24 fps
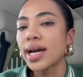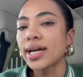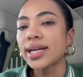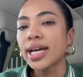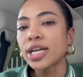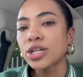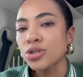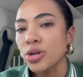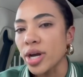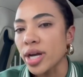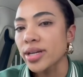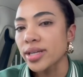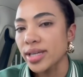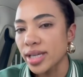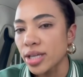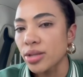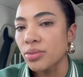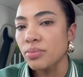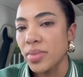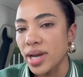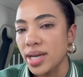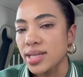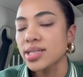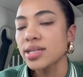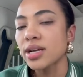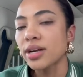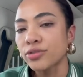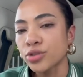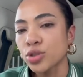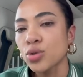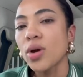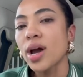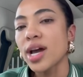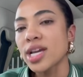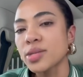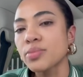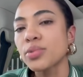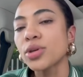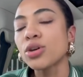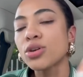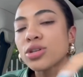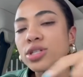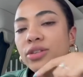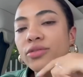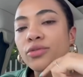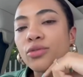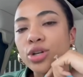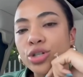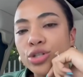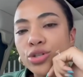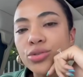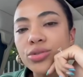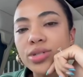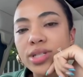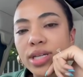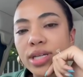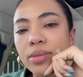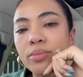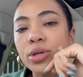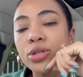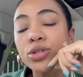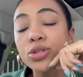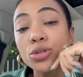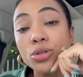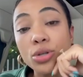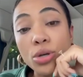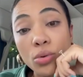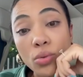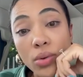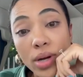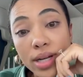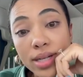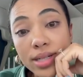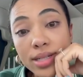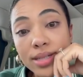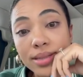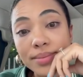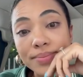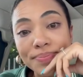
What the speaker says: I tried to kill myself twice because of what you did. But you know what?